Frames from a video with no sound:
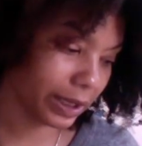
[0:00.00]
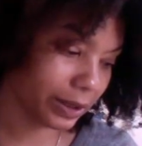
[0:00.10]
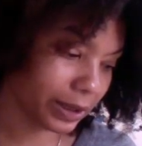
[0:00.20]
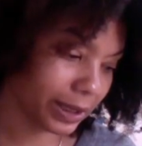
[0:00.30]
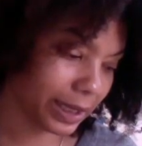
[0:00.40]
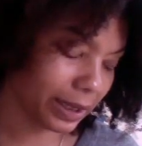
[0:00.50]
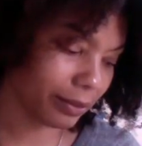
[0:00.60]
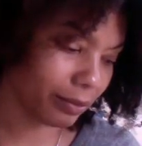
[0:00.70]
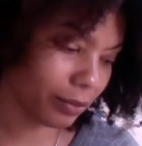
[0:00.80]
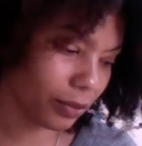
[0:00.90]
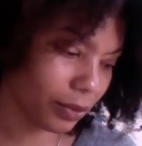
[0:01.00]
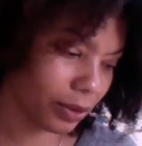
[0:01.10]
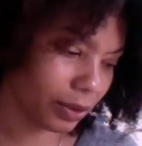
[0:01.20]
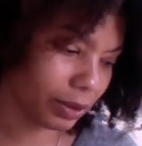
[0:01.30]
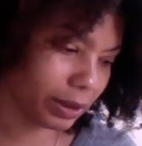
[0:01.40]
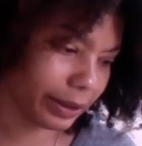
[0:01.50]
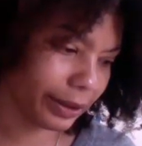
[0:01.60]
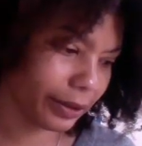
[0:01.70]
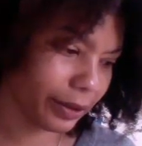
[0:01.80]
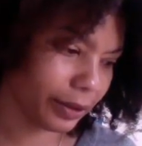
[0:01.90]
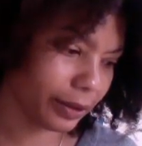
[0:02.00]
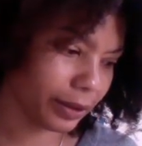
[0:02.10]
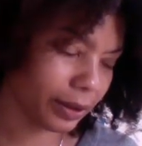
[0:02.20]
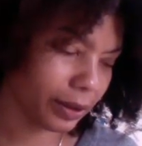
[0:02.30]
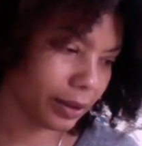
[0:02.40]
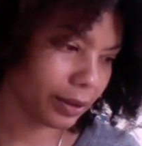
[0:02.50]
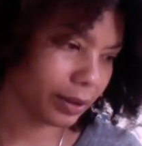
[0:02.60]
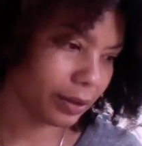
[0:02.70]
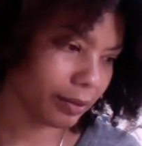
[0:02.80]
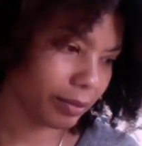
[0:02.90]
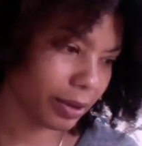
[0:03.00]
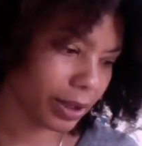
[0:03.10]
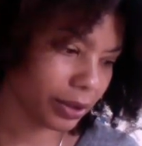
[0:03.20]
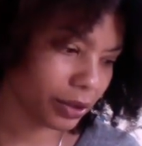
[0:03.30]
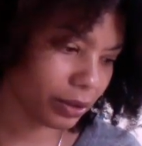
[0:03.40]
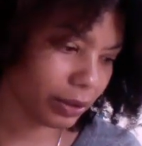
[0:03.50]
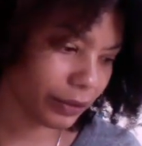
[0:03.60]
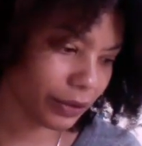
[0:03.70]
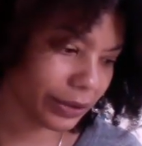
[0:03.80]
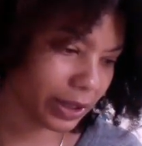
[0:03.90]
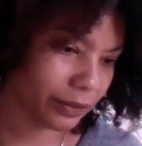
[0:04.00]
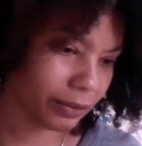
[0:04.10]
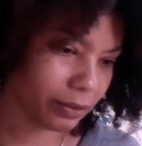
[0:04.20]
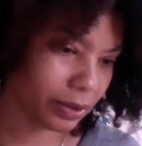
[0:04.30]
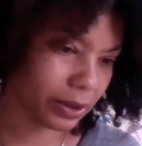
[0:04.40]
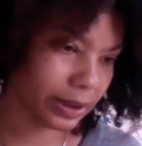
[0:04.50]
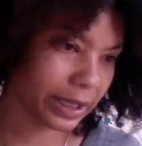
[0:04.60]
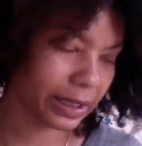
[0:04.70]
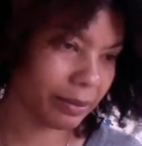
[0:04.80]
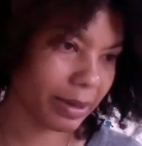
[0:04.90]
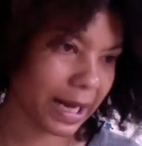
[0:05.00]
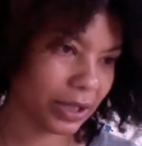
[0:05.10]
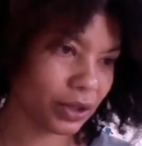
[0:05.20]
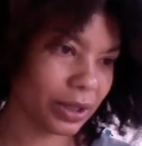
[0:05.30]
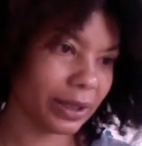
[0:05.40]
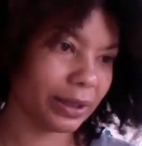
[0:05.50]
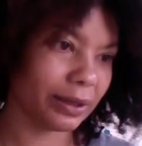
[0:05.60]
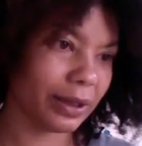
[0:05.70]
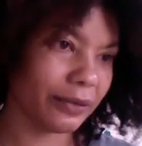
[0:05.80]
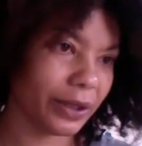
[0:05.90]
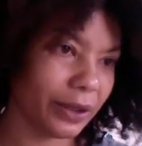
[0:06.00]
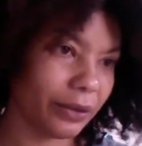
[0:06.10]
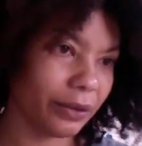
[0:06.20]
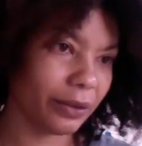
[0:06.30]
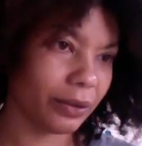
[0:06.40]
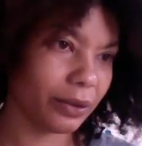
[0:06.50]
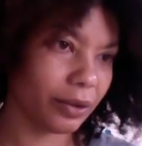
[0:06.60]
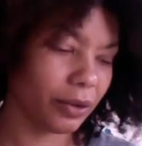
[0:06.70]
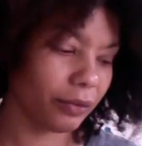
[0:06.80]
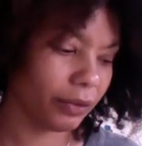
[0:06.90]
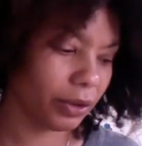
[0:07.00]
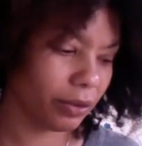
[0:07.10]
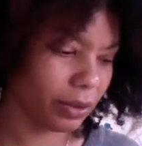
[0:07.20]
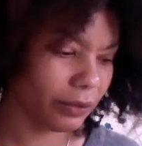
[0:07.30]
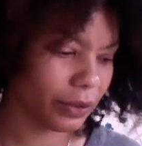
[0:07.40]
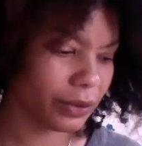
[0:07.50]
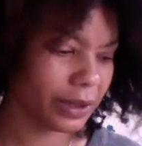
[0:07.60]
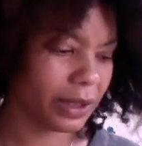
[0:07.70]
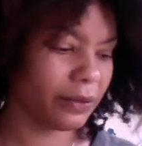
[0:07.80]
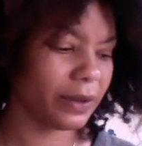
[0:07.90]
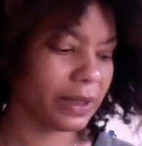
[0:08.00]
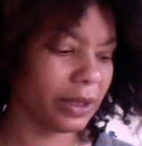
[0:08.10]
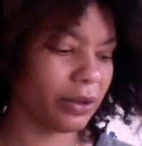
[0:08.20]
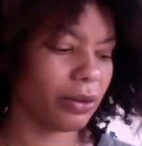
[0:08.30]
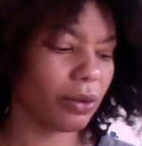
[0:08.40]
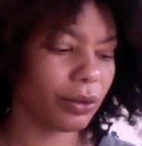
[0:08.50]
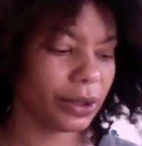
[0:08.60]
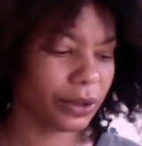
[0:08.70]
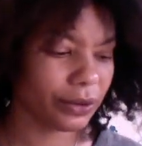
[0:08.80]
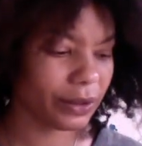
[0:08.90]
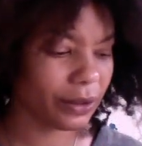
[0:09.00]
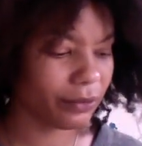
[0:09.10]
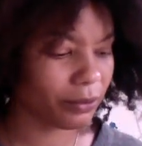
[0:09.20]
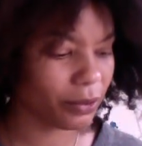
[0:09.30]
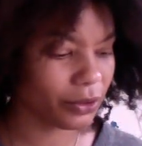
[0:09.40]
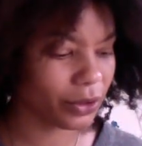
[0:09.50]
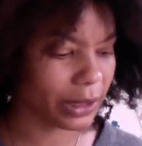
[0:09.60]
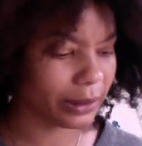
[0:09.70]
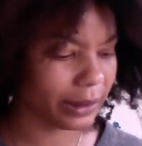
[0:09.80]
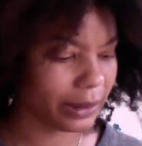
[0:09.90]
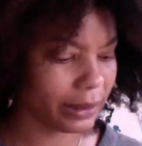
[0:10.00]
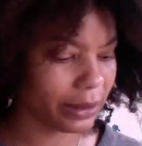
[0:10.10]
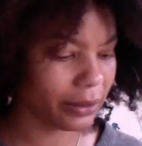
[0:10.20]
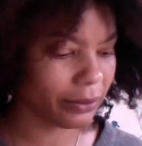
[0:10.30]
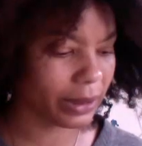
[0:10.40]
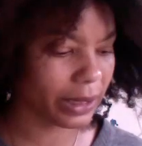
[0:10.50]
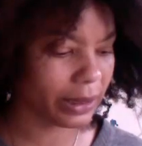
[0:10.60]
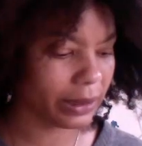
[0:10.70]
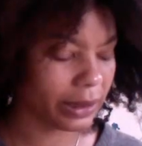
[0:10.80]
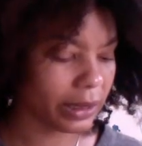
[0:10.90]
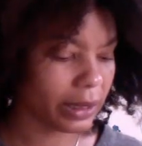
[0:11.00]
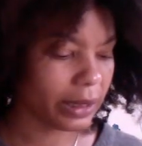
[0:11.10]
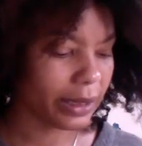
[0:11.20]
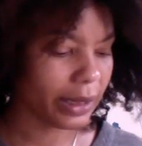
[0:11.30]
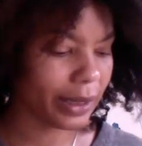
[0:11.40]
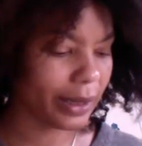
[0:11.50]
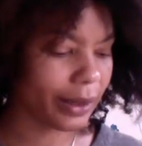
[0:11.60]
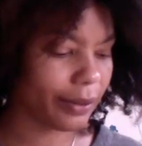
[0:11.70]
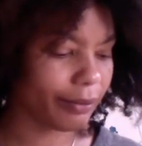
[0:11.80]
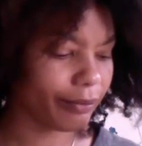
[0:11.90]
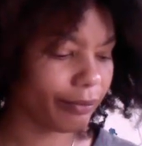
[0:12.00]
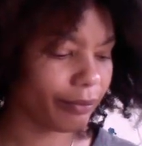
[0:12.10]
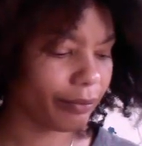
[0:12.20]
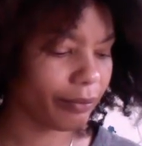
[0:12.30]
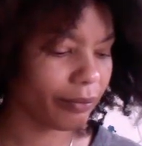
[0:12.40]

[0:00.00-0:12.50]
into like a more clear picture of yourself, a more like compassionate and loving view of yourself. It's like you're holding yourself more gently in a way. And